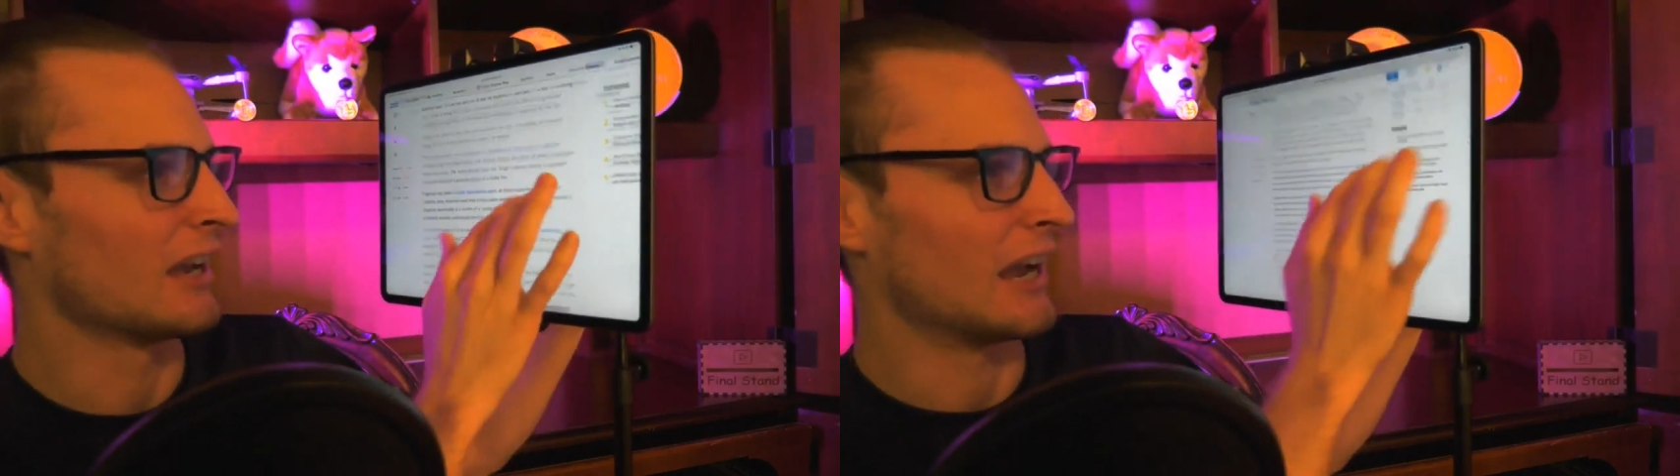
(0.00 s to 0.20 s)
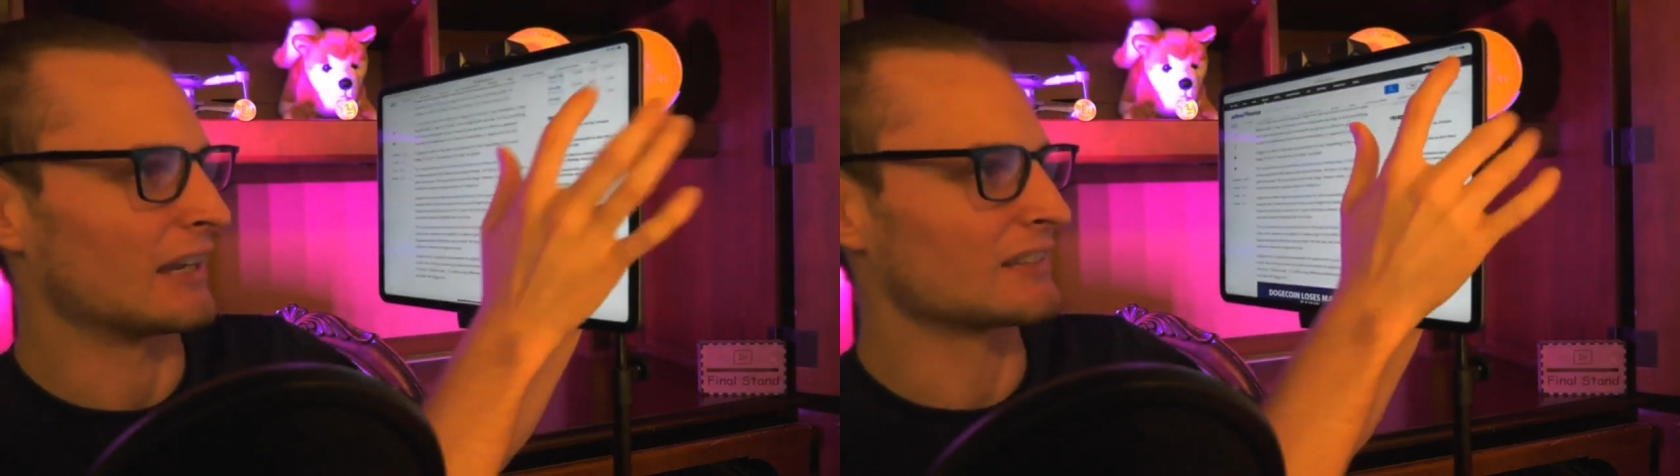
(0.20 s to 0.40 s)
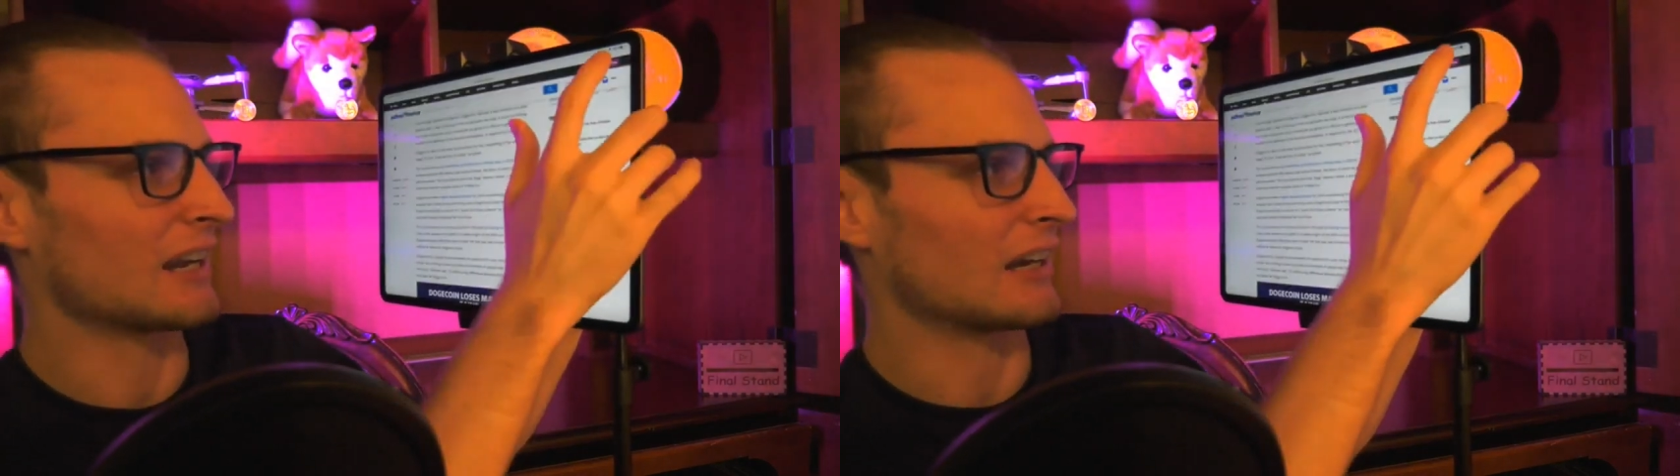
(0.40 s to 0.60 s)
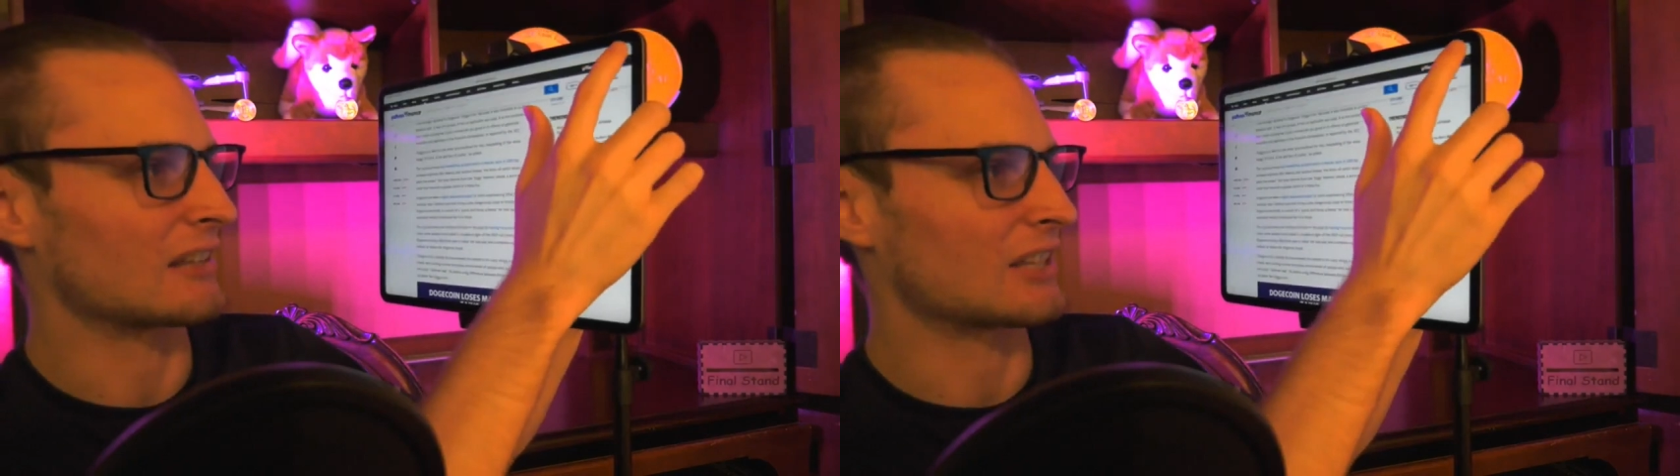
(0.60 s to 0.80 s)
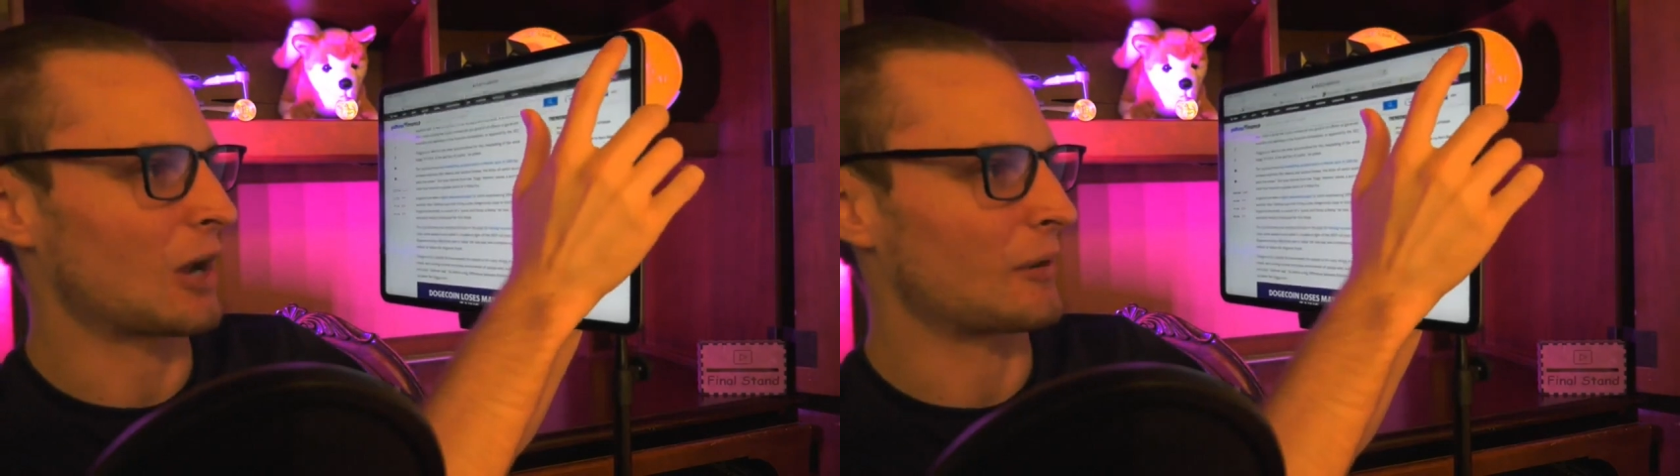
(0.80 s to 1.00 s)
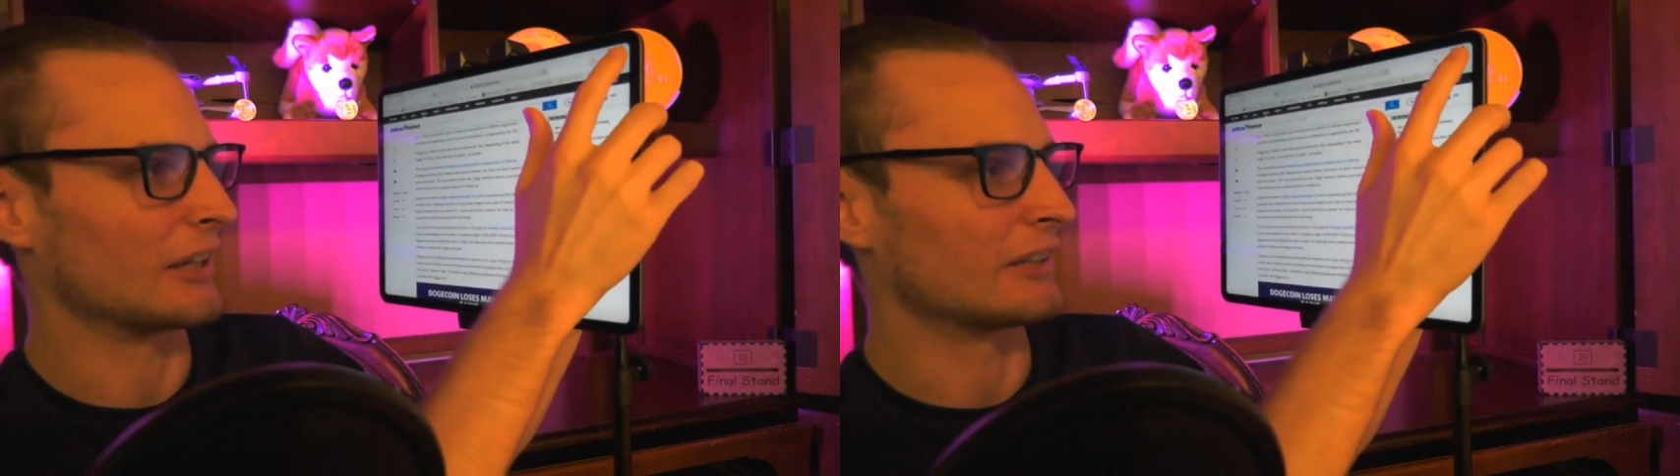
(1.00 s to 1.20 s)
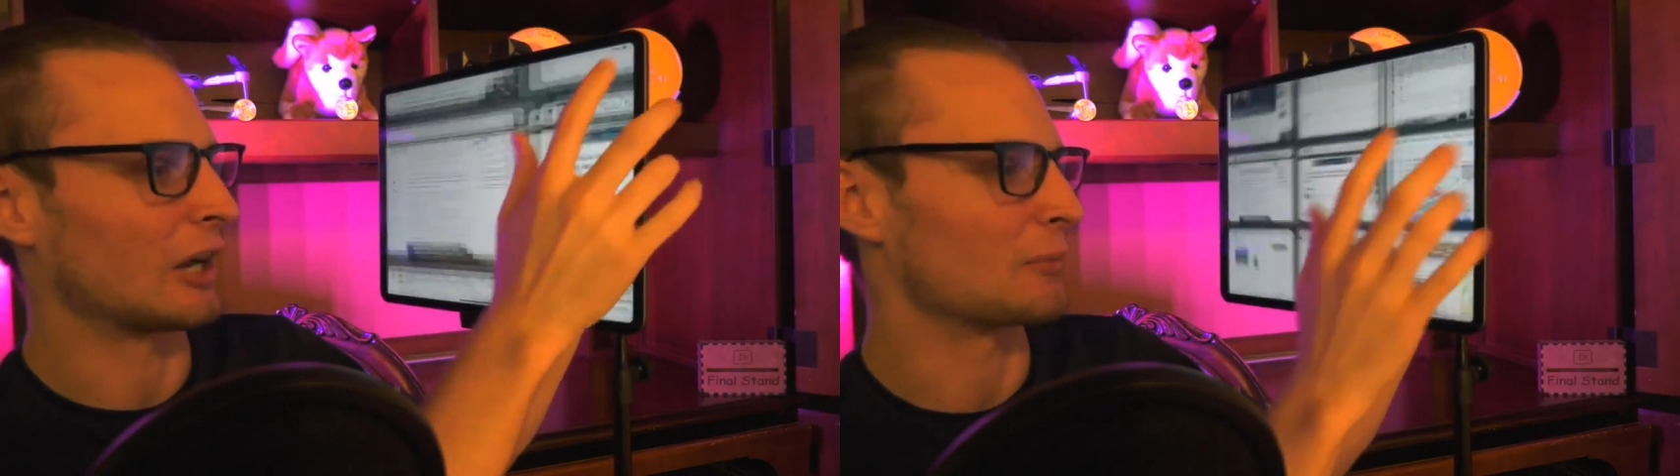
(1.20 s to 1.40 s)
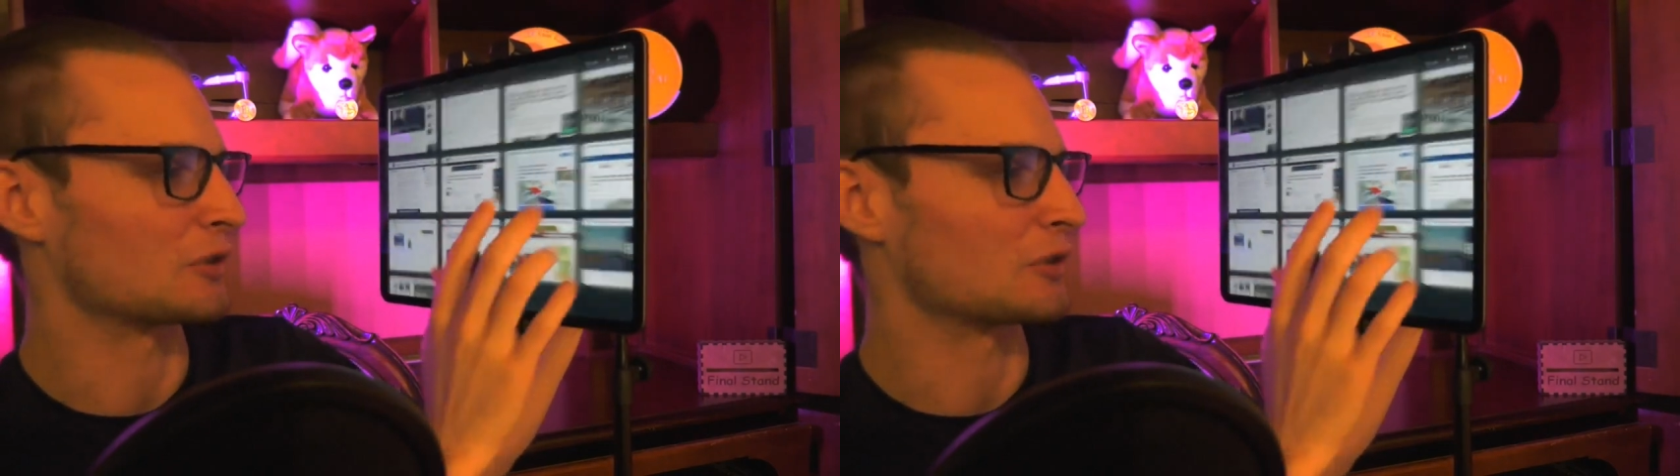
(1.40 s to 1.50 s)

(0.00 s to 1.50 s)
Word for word: And he's not going to stop anytime